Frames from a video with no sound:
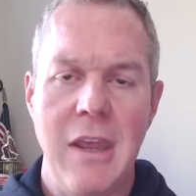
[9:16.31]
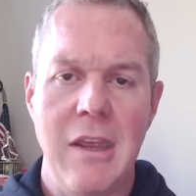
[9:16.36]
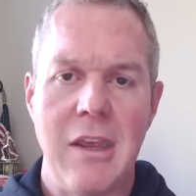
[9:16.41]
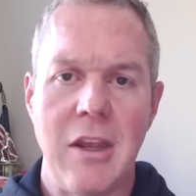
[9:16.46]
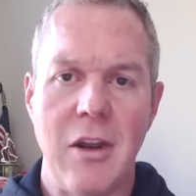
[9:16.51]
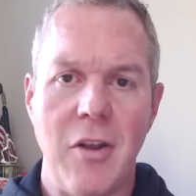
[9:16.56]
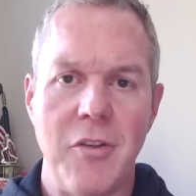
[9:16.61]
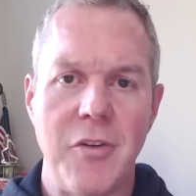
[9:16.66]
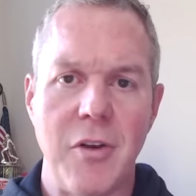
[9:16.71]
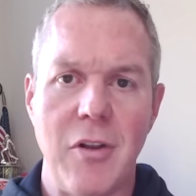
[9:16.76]
You
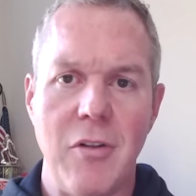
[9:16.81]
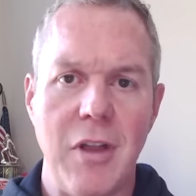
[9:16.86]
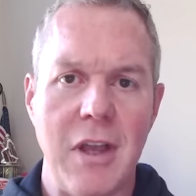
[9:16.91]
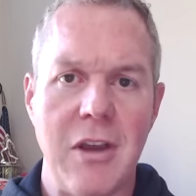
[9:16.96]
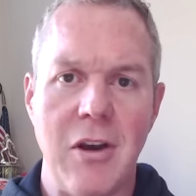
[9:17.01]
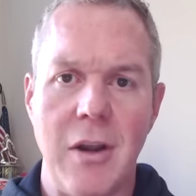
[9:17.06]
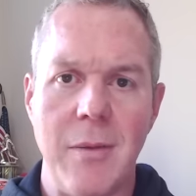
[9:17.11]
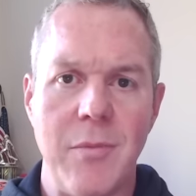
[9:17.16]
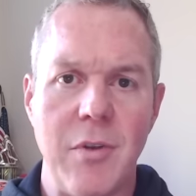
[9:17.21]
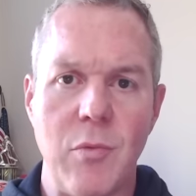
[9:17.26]
can also
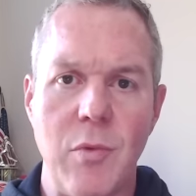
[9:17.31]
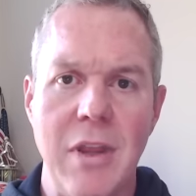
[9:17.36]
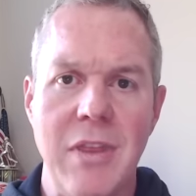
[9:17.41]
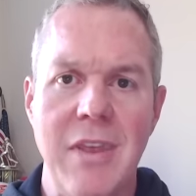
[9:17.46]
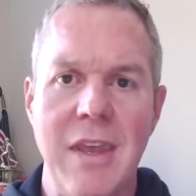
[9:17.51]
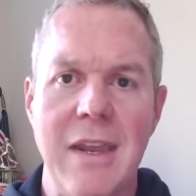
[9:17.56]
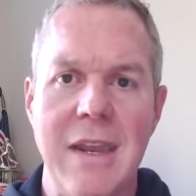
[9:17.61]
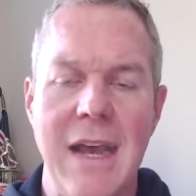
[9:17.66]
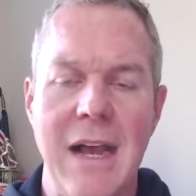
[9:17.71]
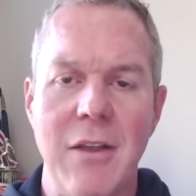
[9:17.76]
click on them to read
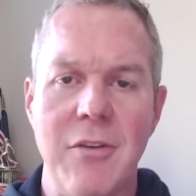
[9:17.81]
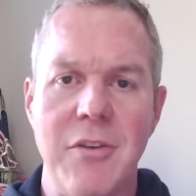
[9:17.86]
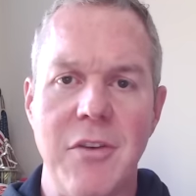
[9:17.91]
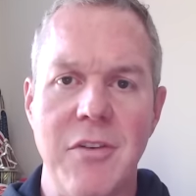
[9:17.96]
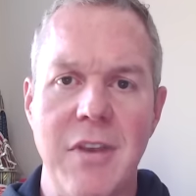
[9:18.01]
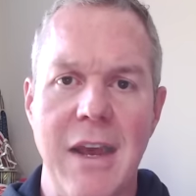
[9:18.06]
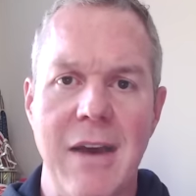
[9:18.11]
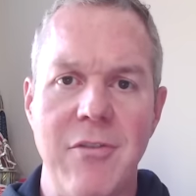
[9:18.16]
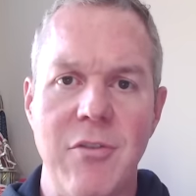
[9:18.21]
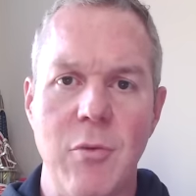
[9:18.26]
the
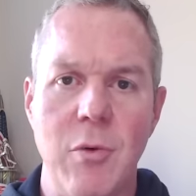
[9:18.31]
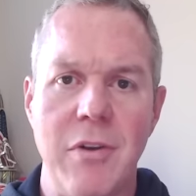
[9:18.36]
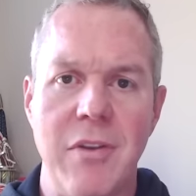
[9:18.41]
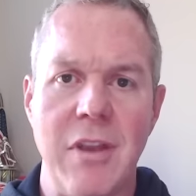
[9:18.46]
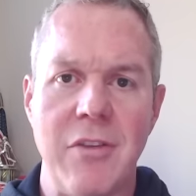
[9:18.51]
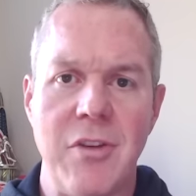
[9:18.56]
analysis afterwards.